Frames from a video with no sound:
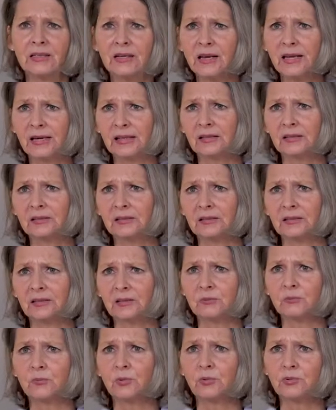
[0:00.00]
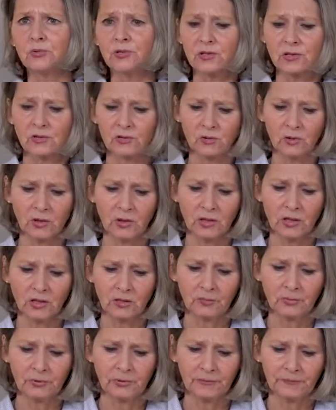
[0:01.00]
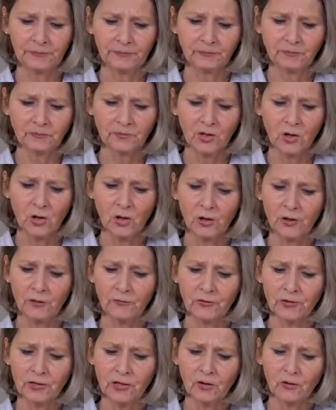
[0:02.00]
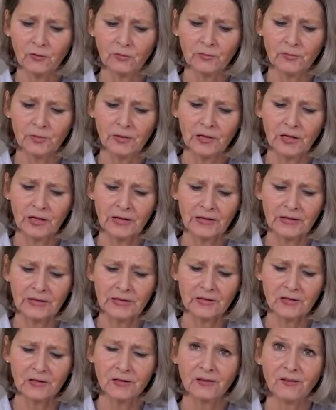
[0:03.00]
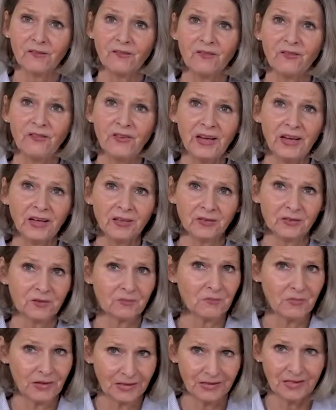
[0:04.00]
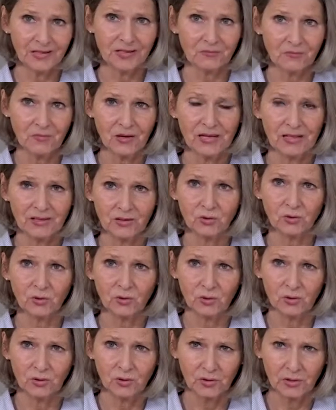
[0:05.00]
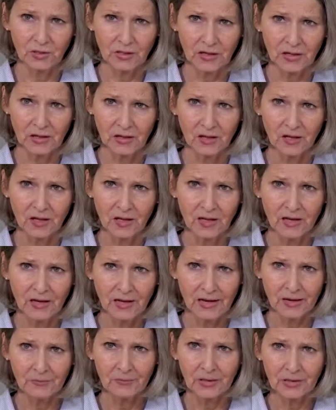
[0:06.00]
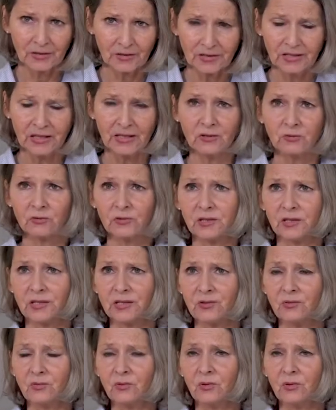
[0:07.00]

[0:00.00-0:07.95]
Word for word: at the joints, in the chest, often also in the area, sometimes during the MRI scan, but then